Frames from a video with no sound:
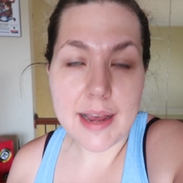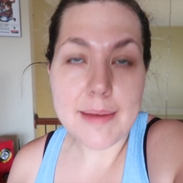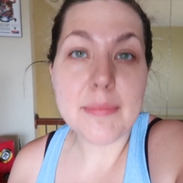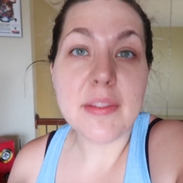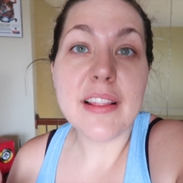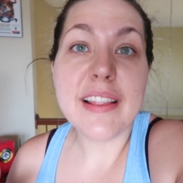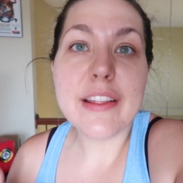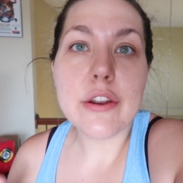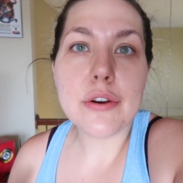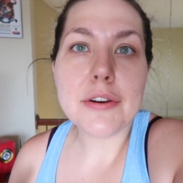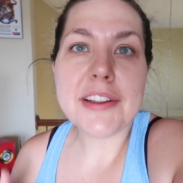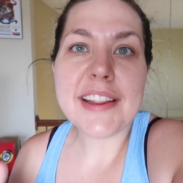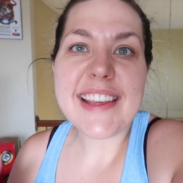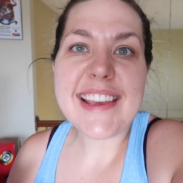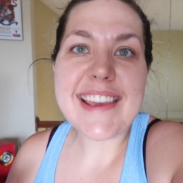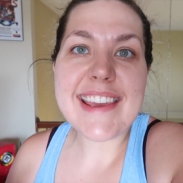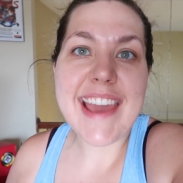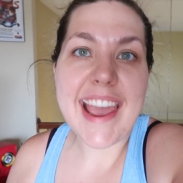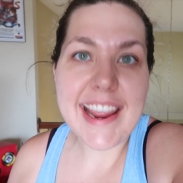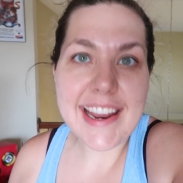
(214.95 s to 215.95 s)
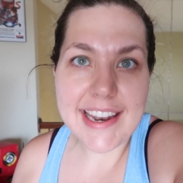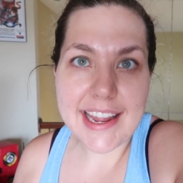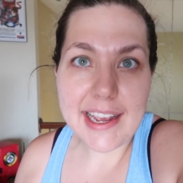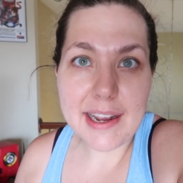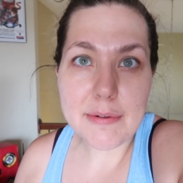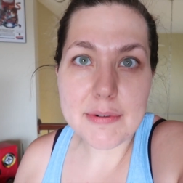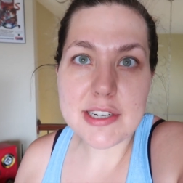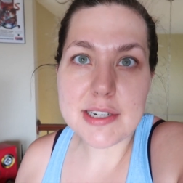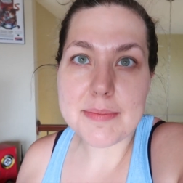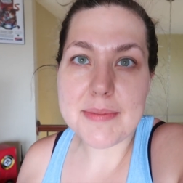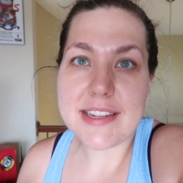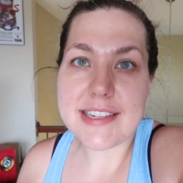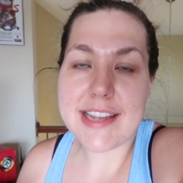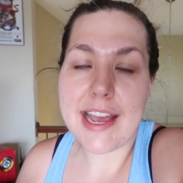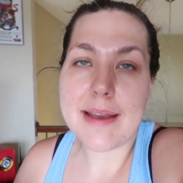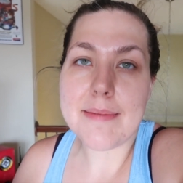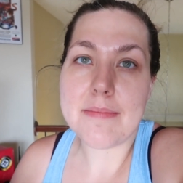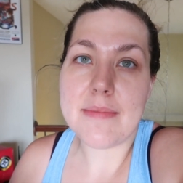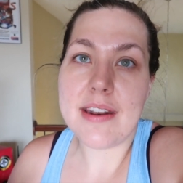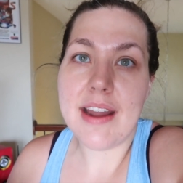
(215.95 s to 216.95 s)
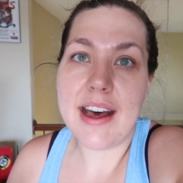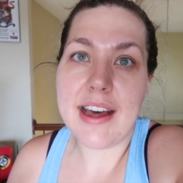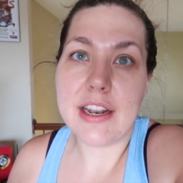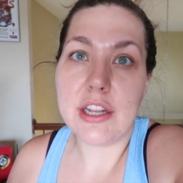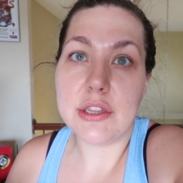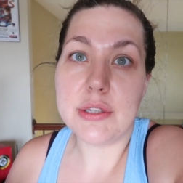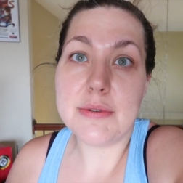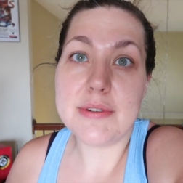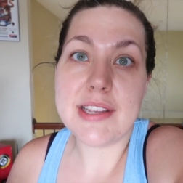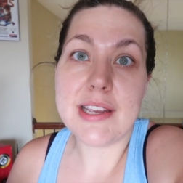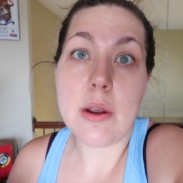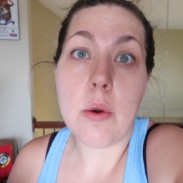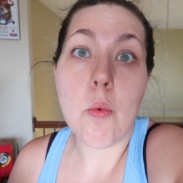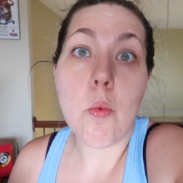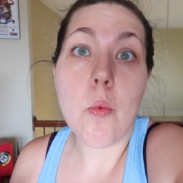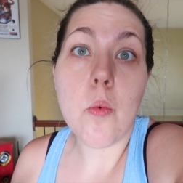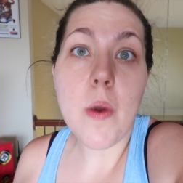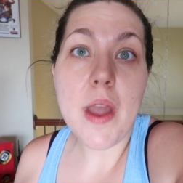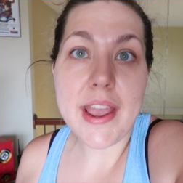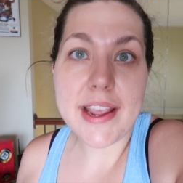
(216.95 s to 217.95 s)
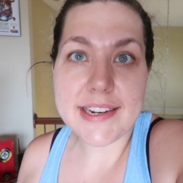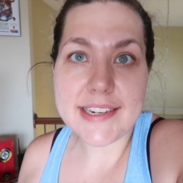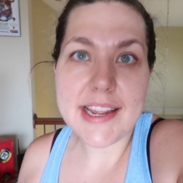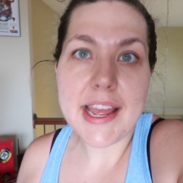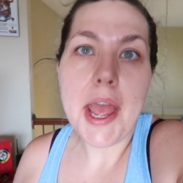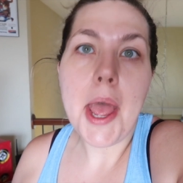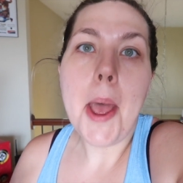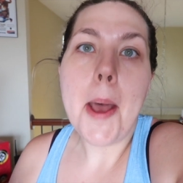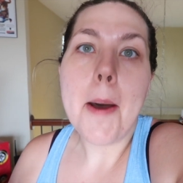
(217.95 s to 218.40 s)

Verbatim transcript: I'm literally gaining, which means I'm not losing weight,